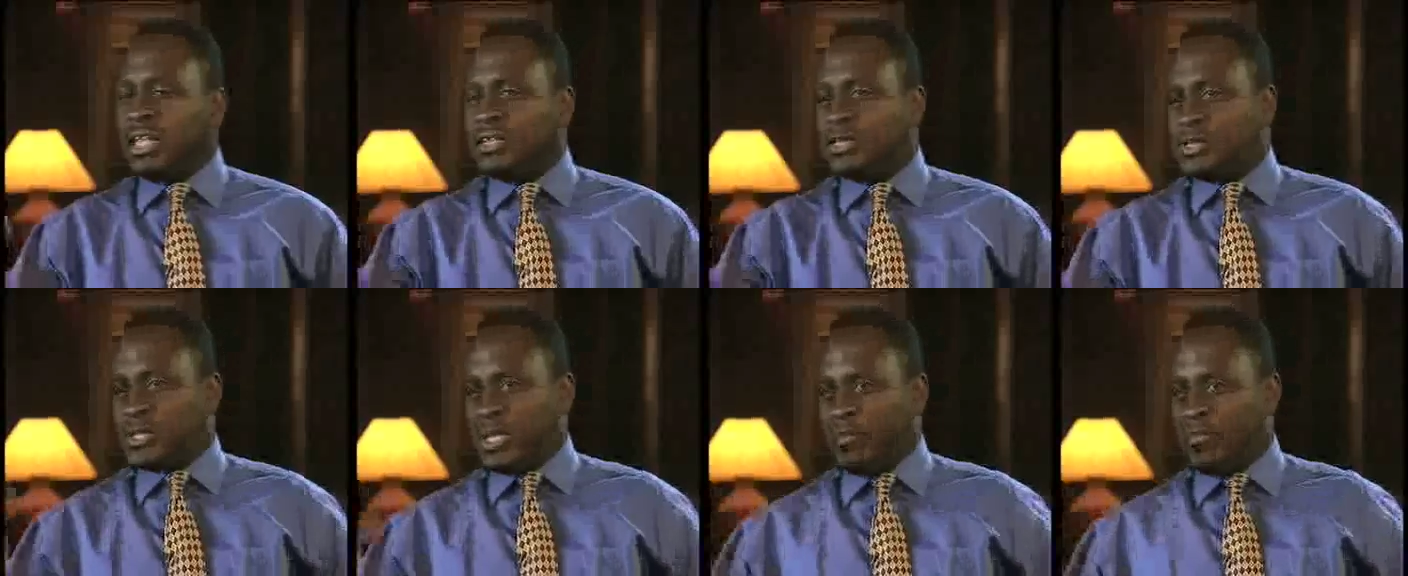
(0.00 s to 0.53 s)
that the
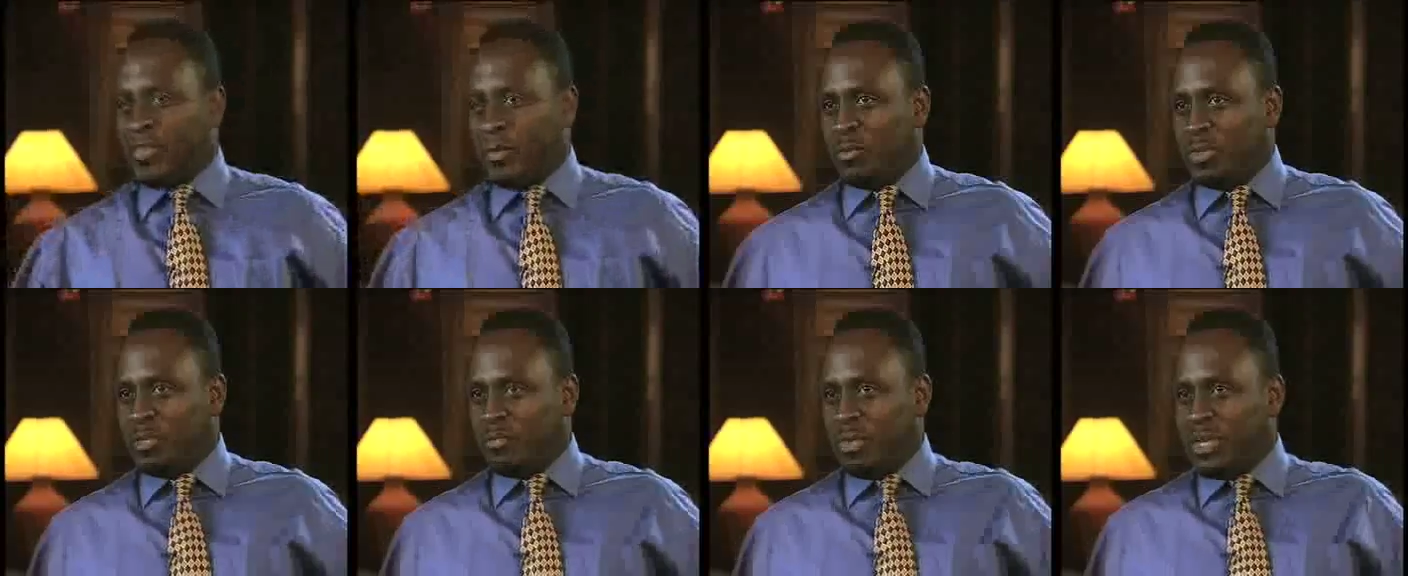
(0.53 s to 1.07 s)
same thing
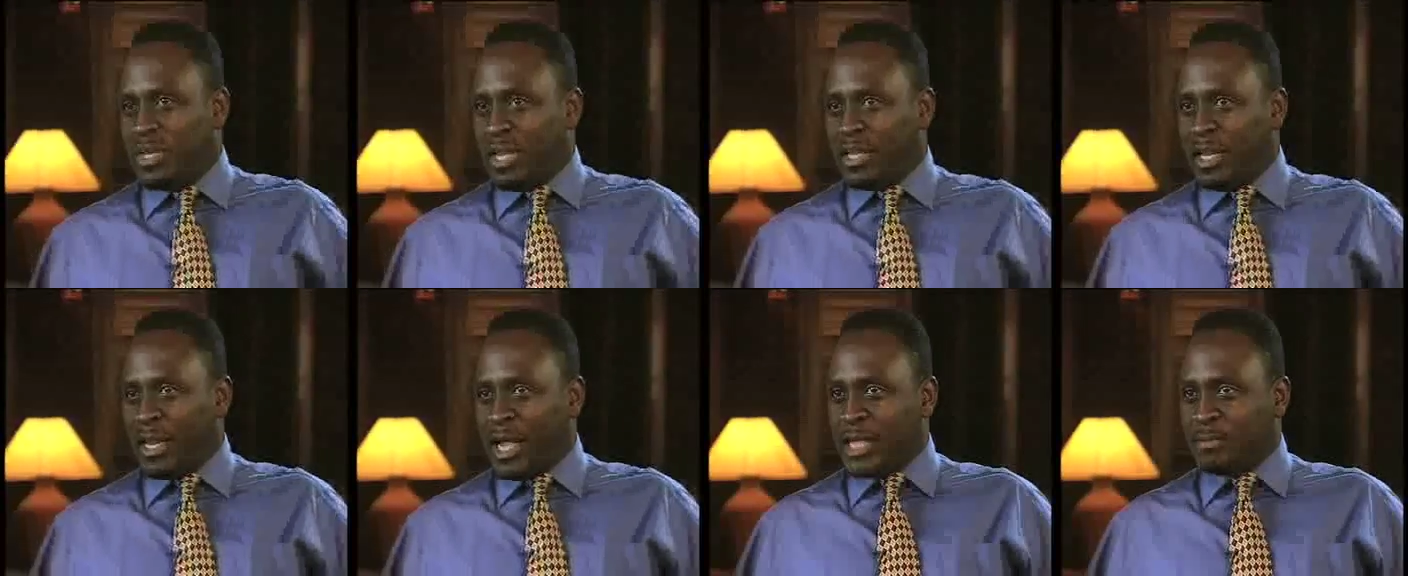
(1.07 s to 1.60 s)
with the media,
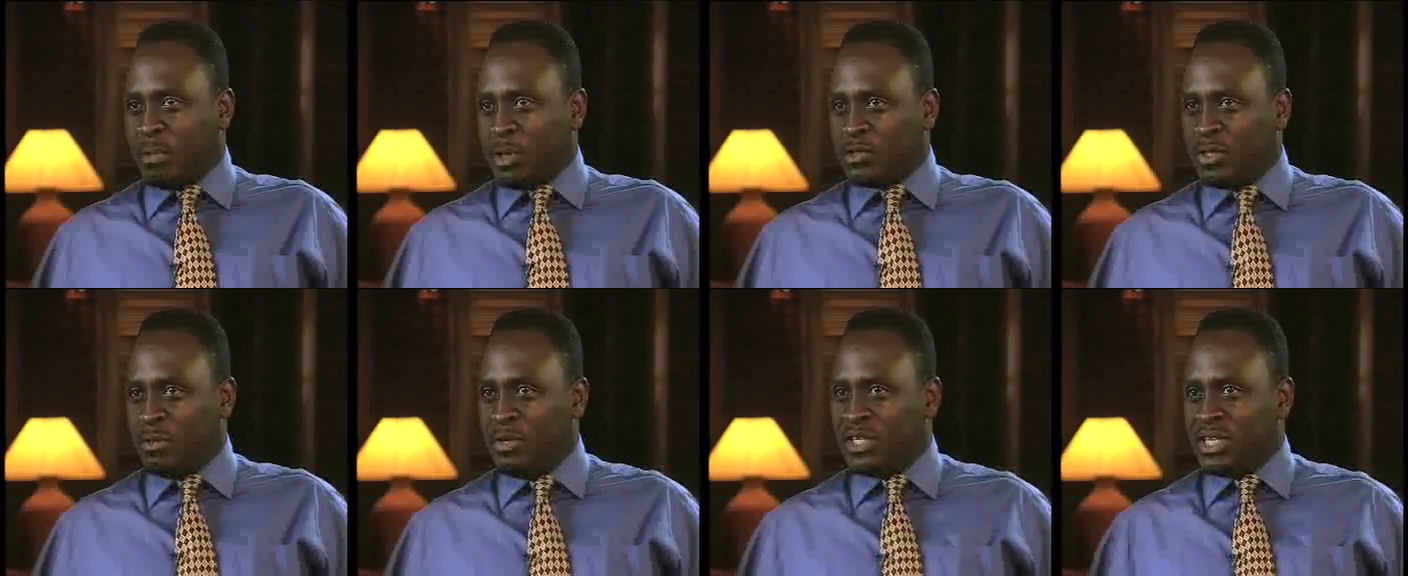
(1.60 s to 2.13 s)
the large portion
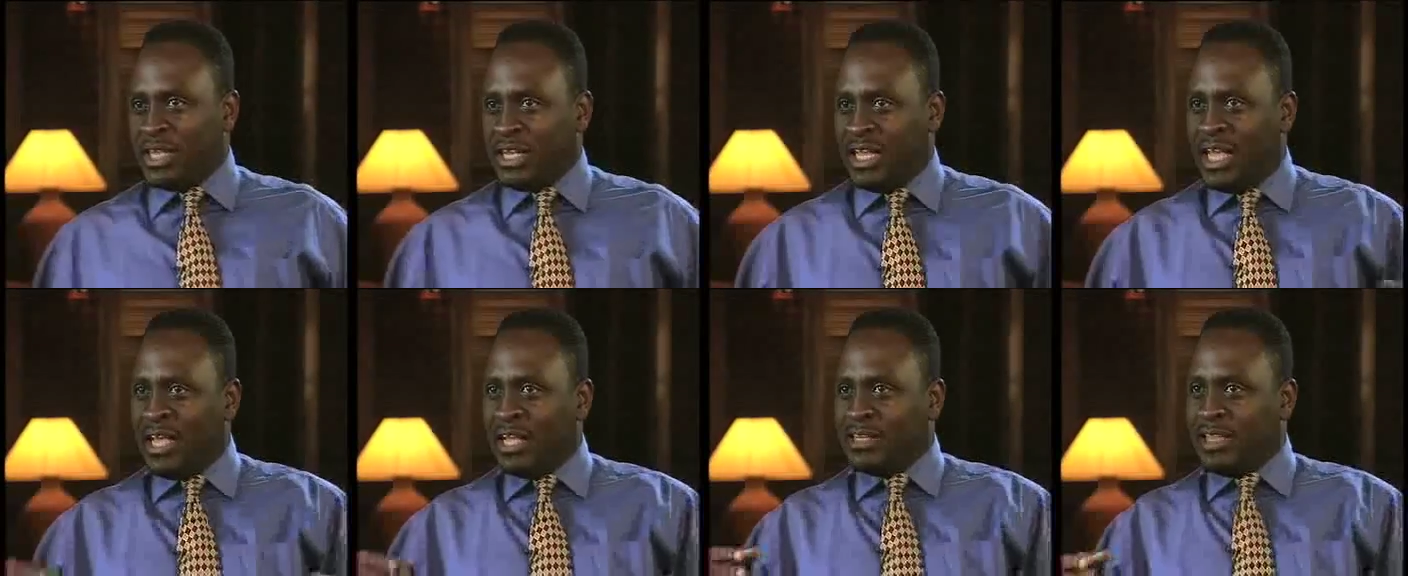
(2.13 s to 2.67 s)
of the media, that
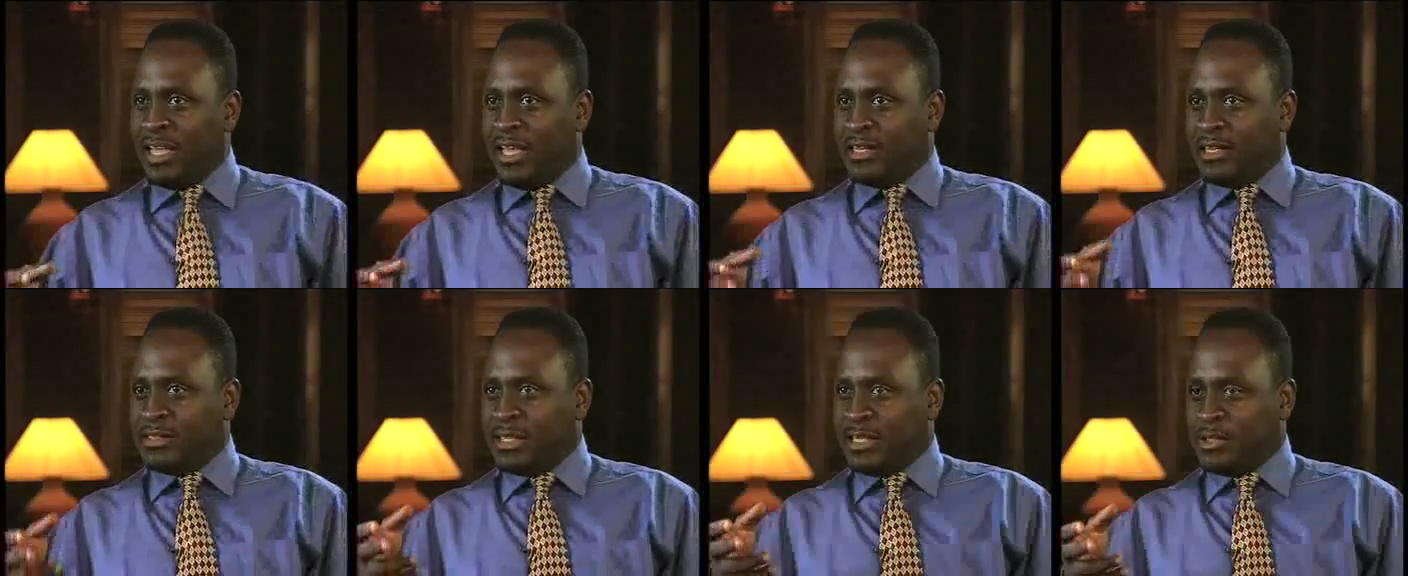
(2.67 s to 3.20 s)

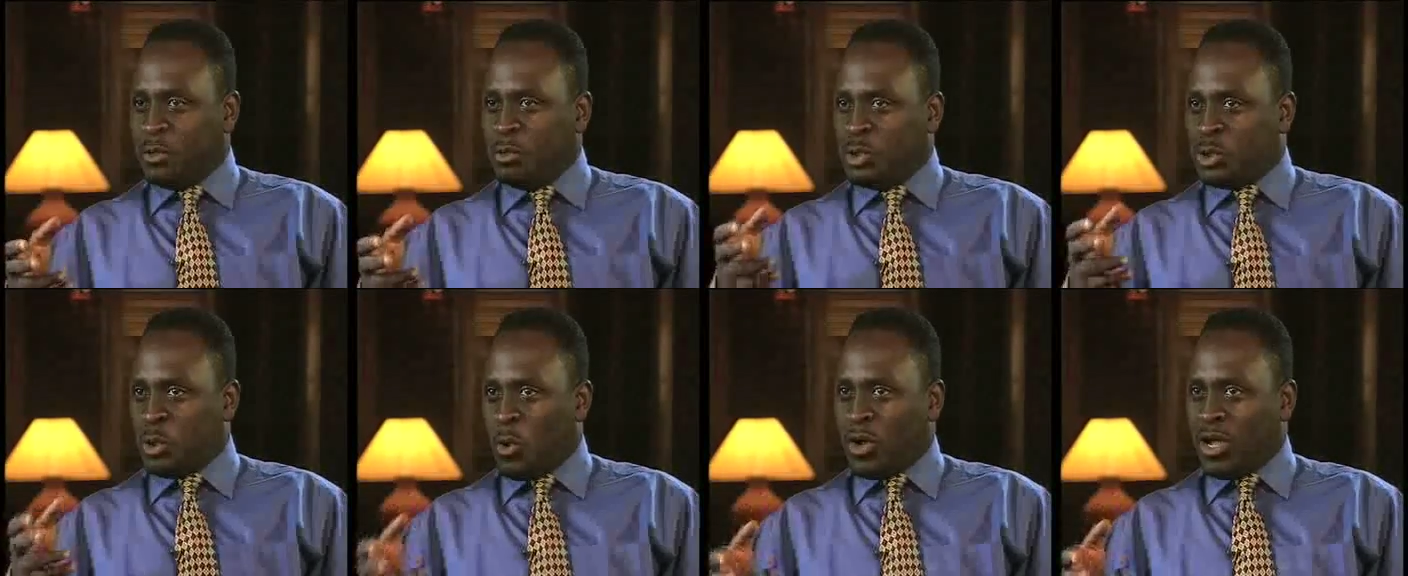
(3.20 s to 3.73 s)
they don't
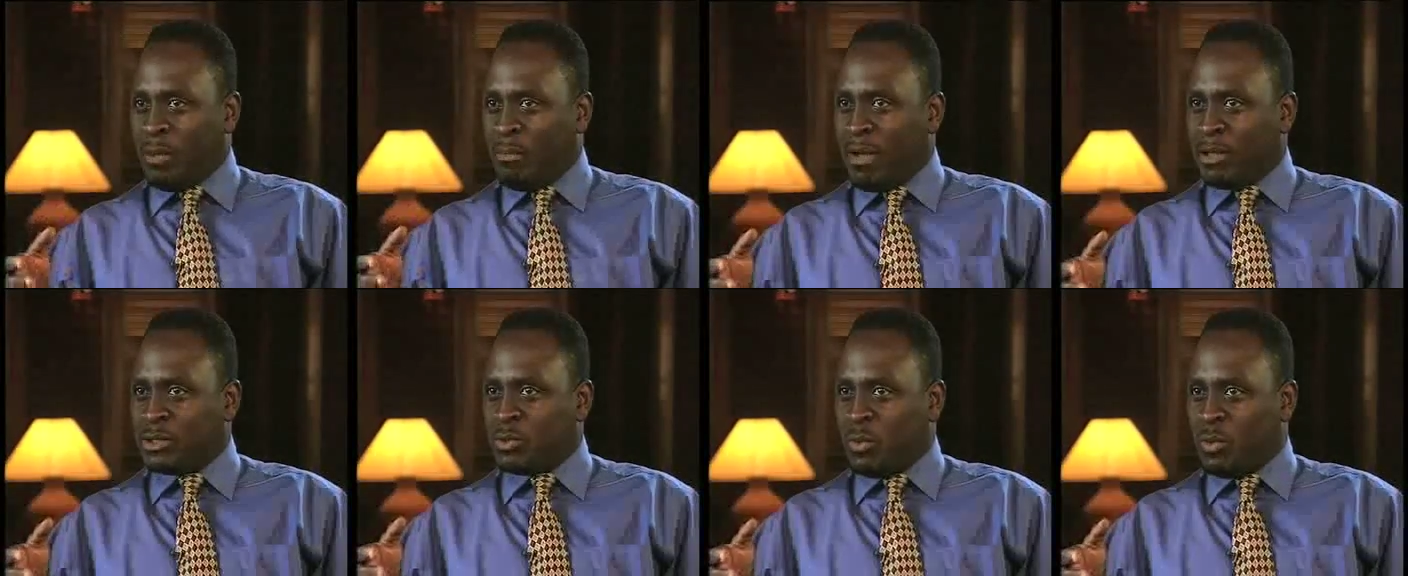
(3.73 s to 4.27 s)
talk
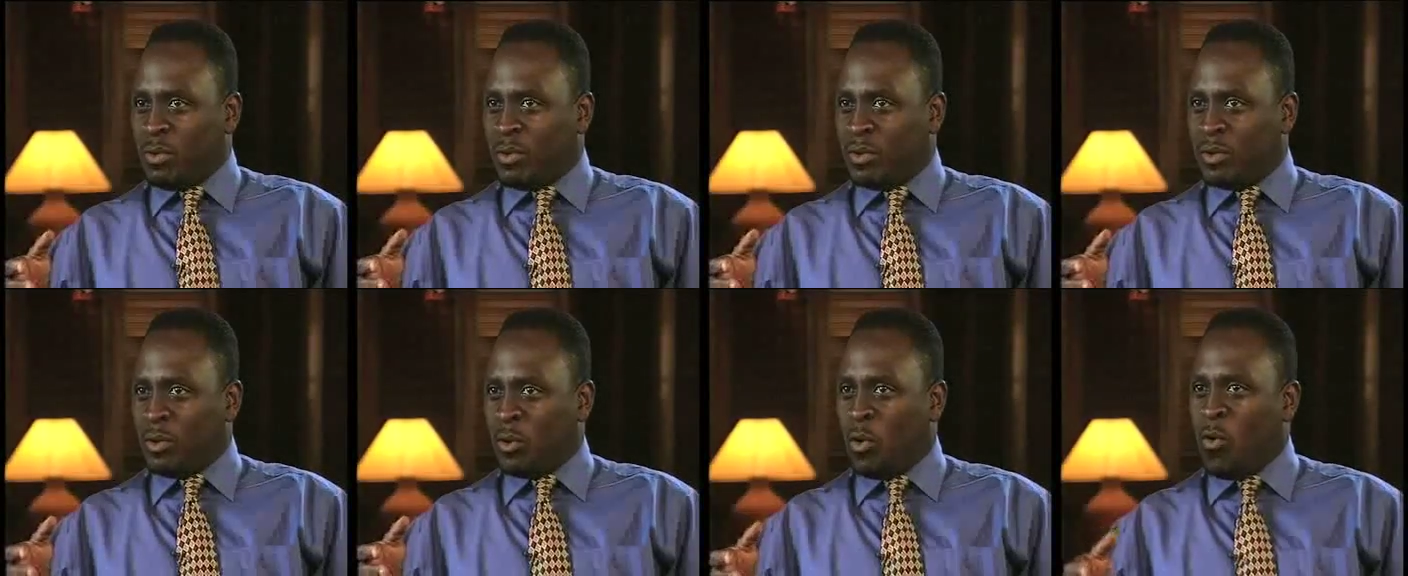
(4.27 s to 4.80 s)
about
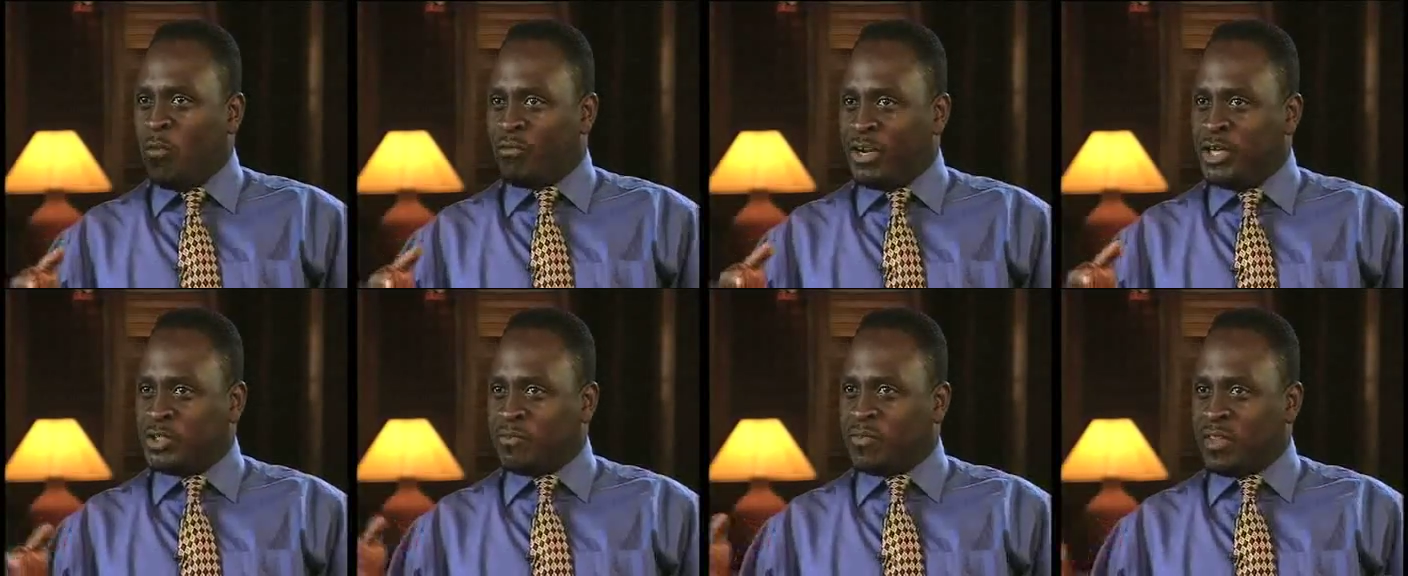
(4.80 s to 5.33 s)
a whole
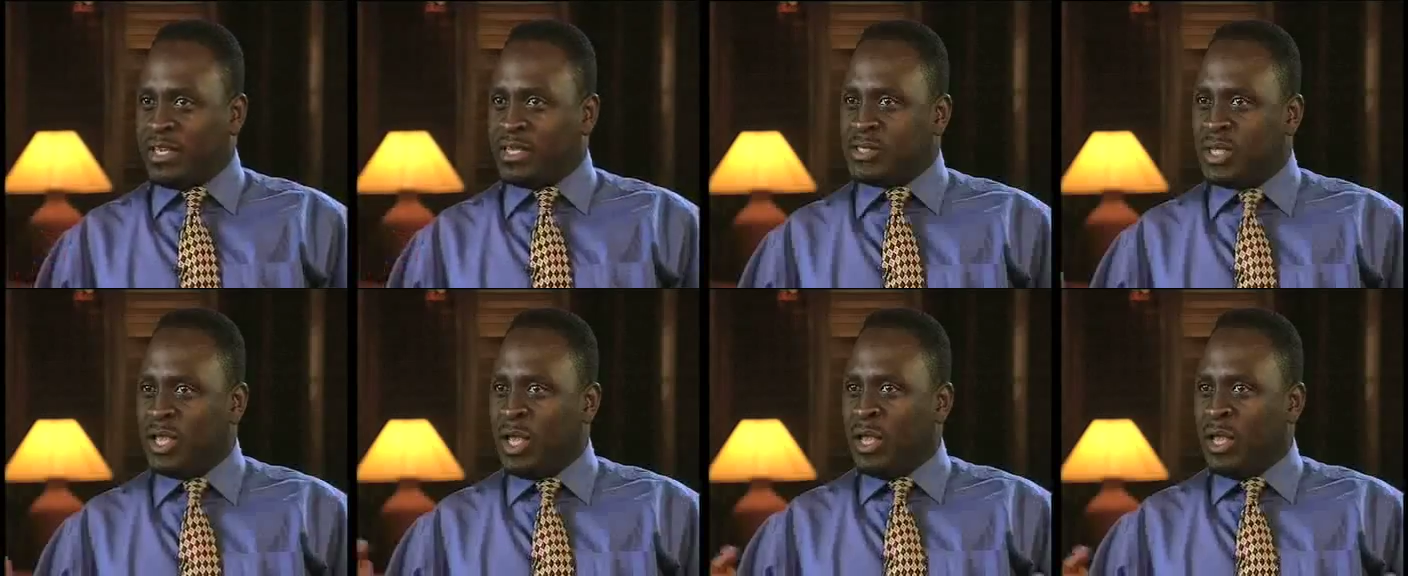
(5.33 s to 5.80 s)
range of things